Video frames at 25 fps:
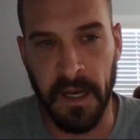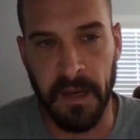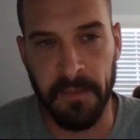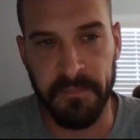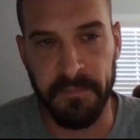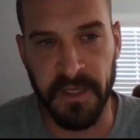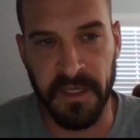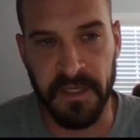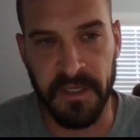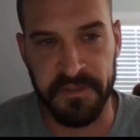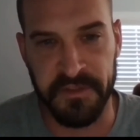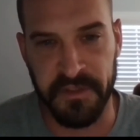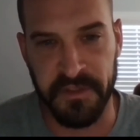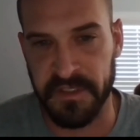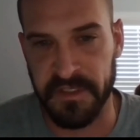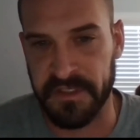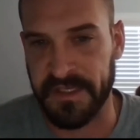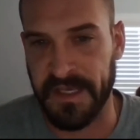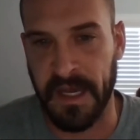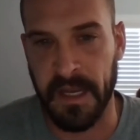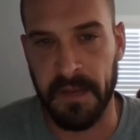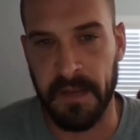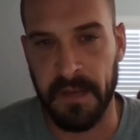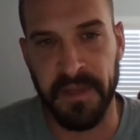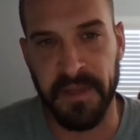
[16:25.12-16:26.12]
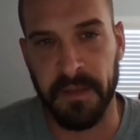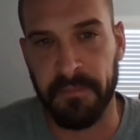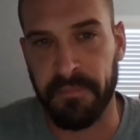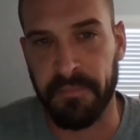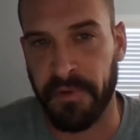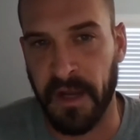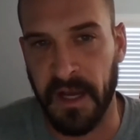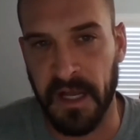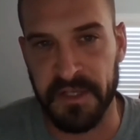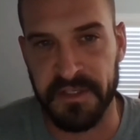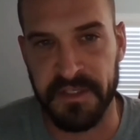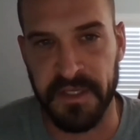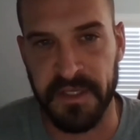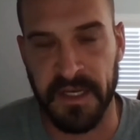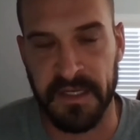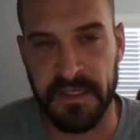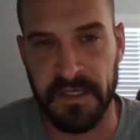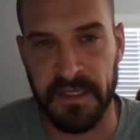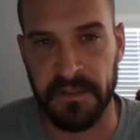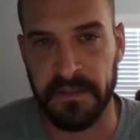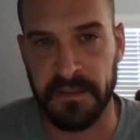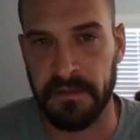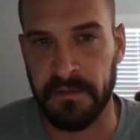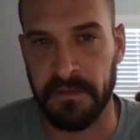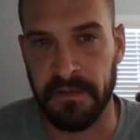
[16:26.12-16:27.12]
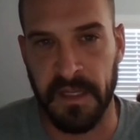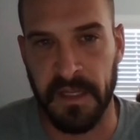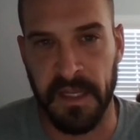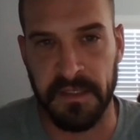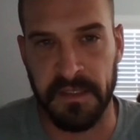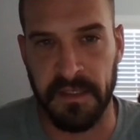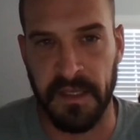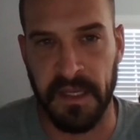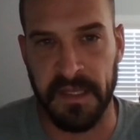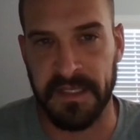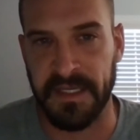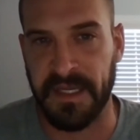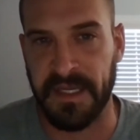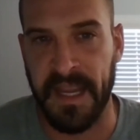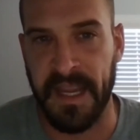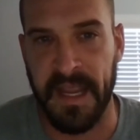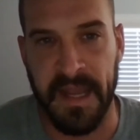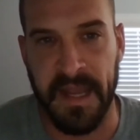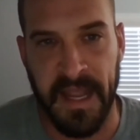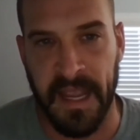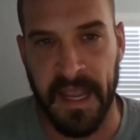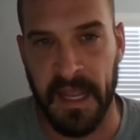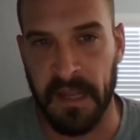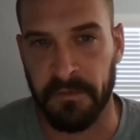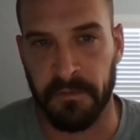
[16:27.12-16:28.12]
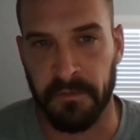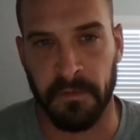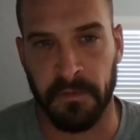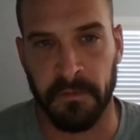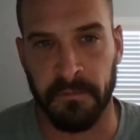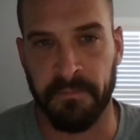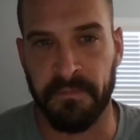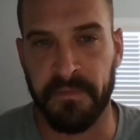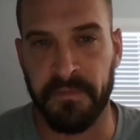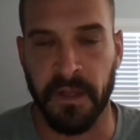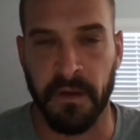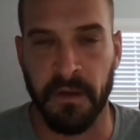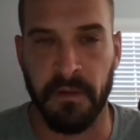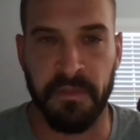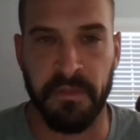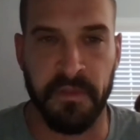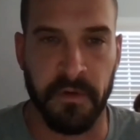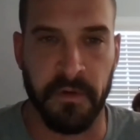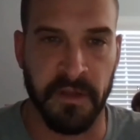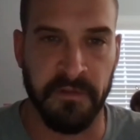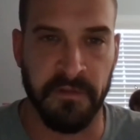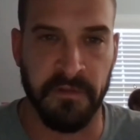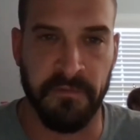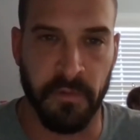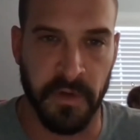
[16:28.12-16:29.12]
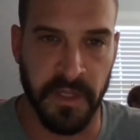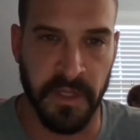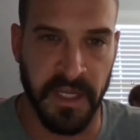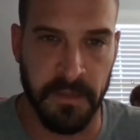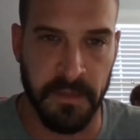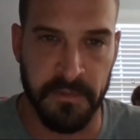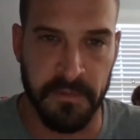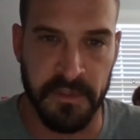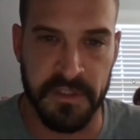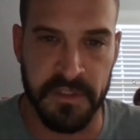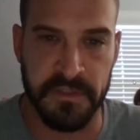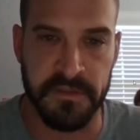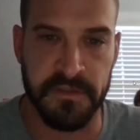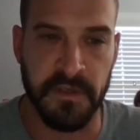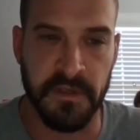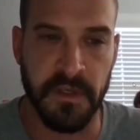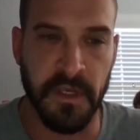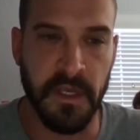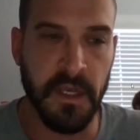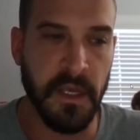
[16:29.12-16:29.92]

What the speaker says: because you just got a big project and you can't handle 30, 40 images.